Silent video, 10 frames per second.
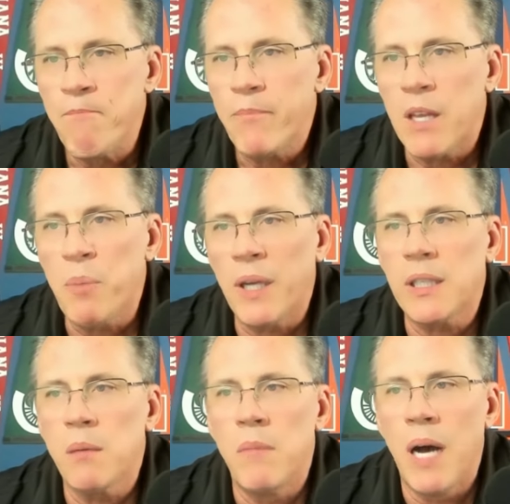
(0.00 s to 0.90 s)
They picked
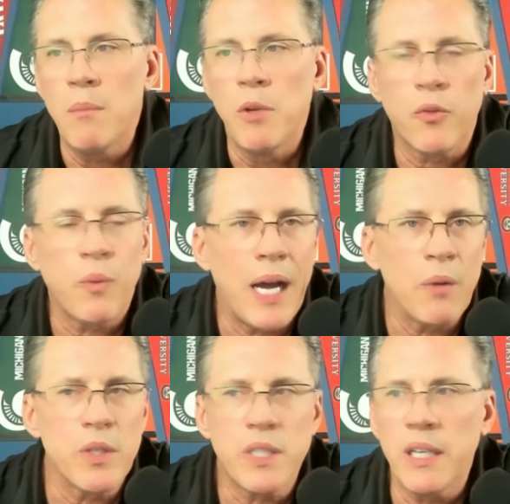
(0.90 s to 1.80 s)
up Monmouth wide
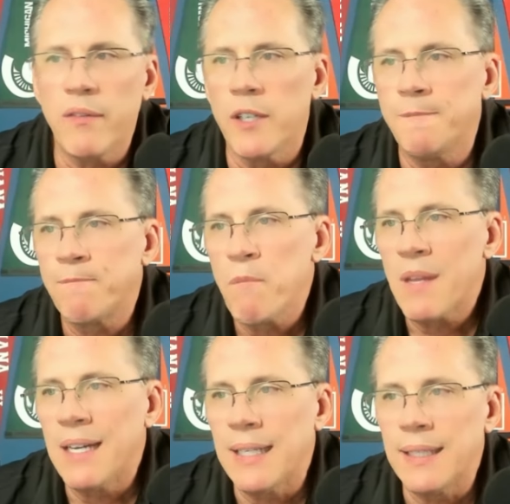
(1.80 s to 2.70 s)
receiver
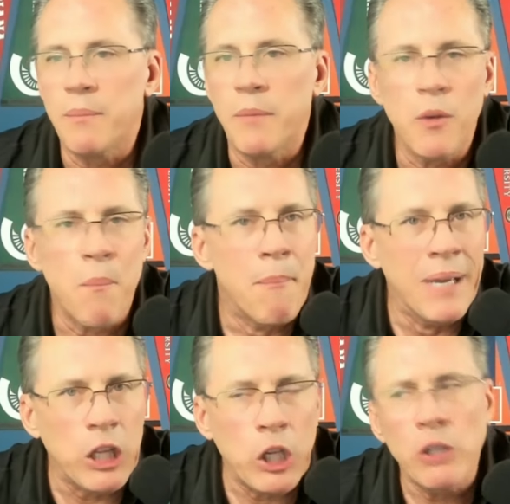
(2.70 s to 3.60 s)
uh, Dymere
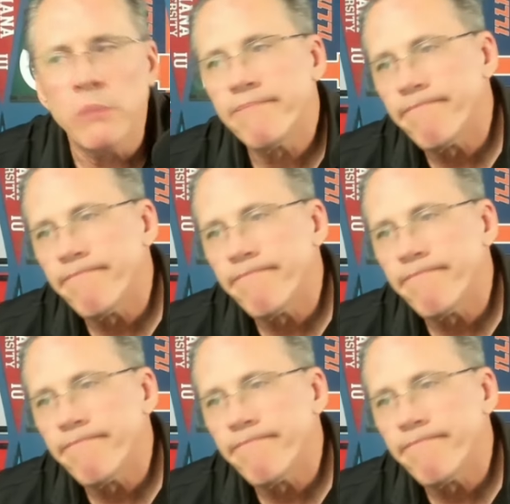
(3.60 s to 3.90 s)
Miller.